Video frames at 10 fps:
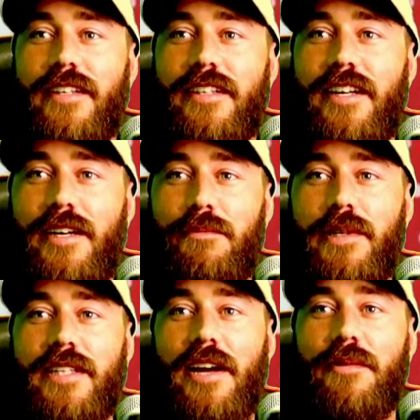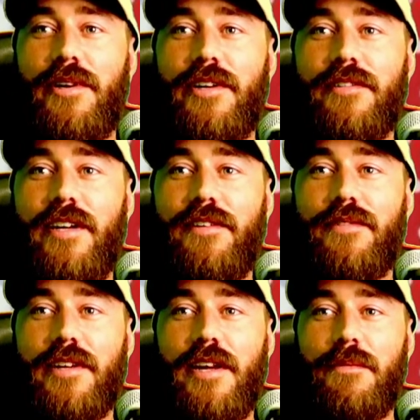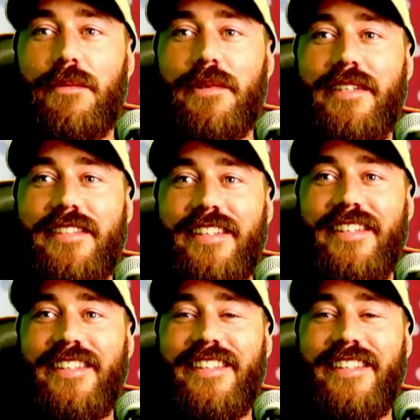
Yeah, big day of work. Ready for a couple of beers.